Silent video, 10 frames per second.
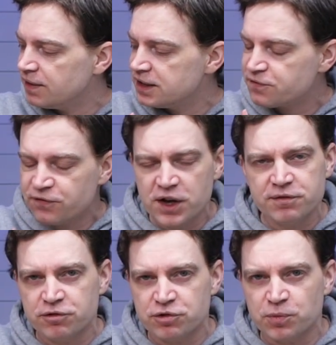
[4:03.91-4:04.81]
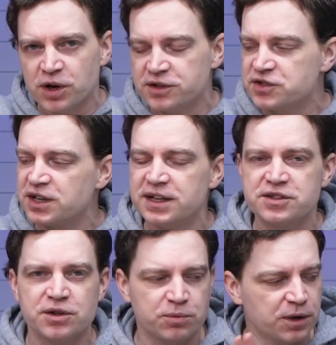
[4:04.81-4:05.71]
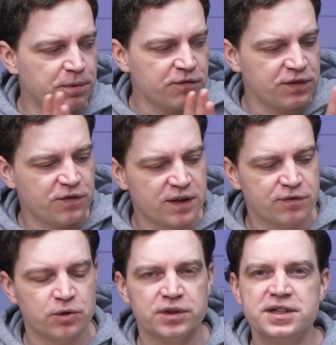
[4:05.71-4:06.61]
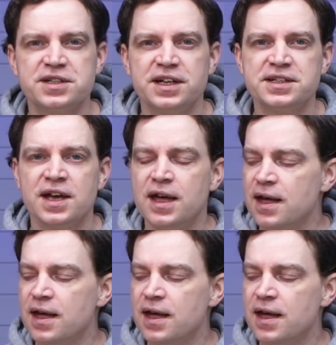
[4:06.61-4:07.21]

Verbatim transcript: It's 500 watts and it's going to work perfectly fine for all this kit